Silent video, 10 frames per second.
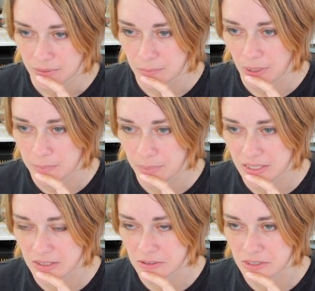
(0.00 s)
white
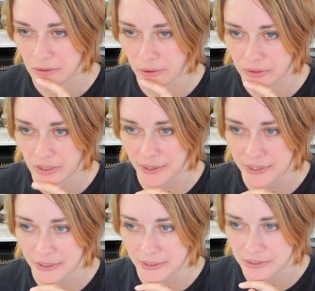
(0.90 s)
pixels along the line
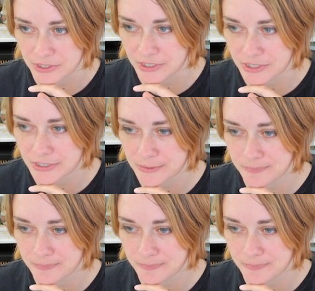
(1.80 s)
art edges.